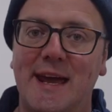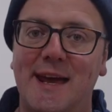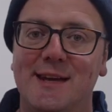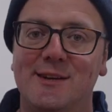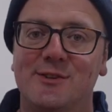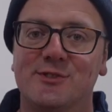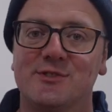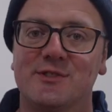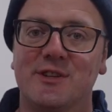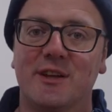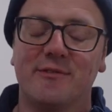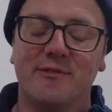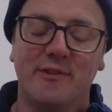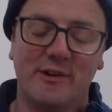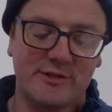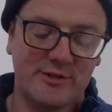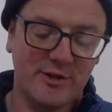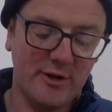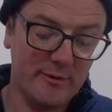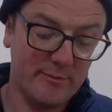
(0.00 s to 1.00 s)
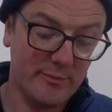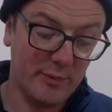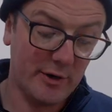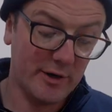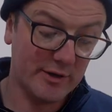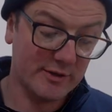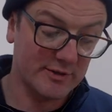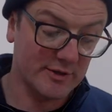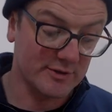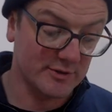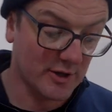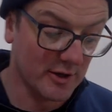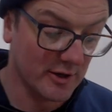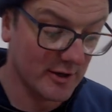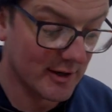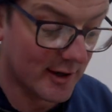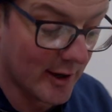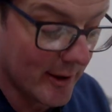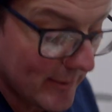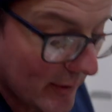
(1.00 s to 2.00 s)
A using advanced hop products has got
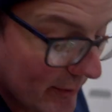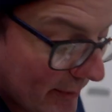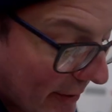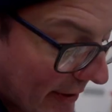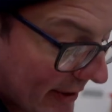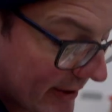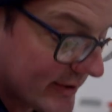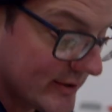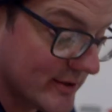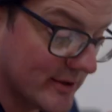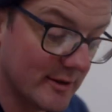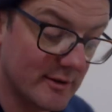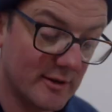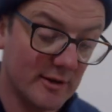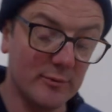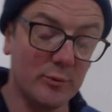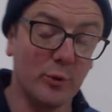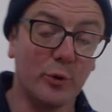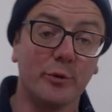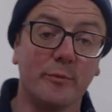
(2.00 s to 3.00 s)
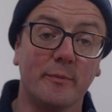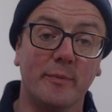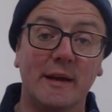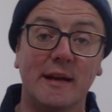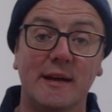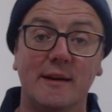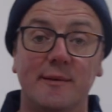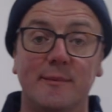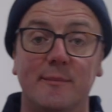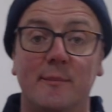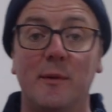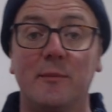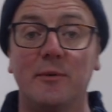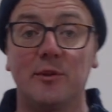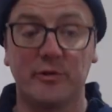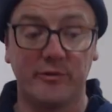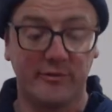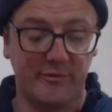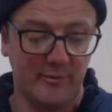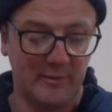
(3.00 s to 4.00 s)
a couple of products that you wouldn't be maybe
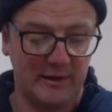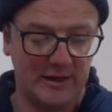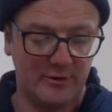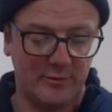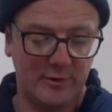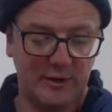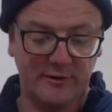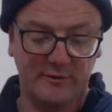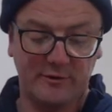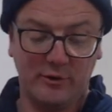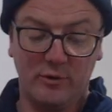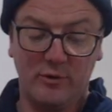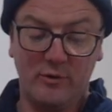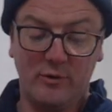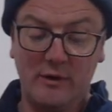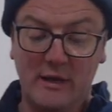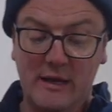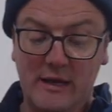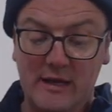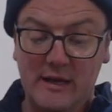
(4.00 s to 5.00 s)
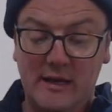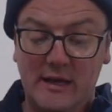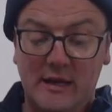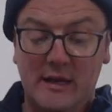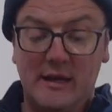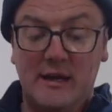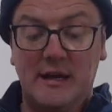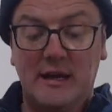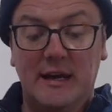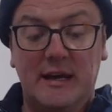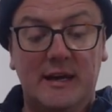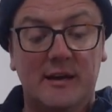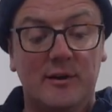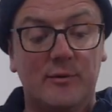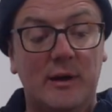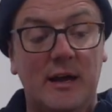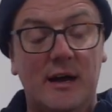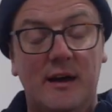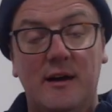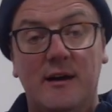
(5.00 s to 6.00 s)
too familiar with. So here
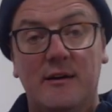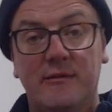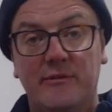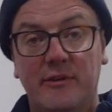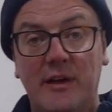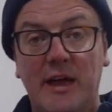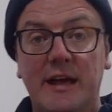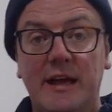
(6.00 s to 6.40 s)
we have